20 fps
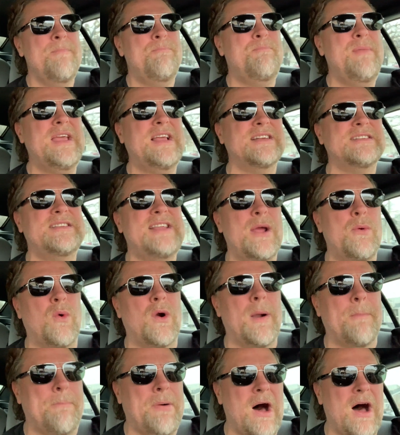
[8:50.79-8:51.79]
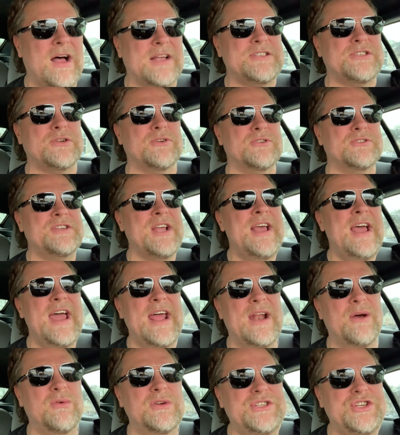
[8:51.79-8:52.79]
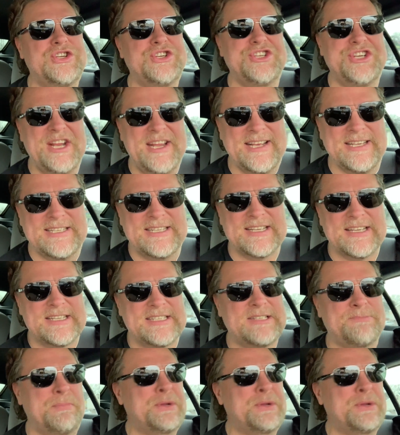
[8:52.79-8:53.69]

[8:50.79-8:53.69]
because they were apostles and it was Jesus,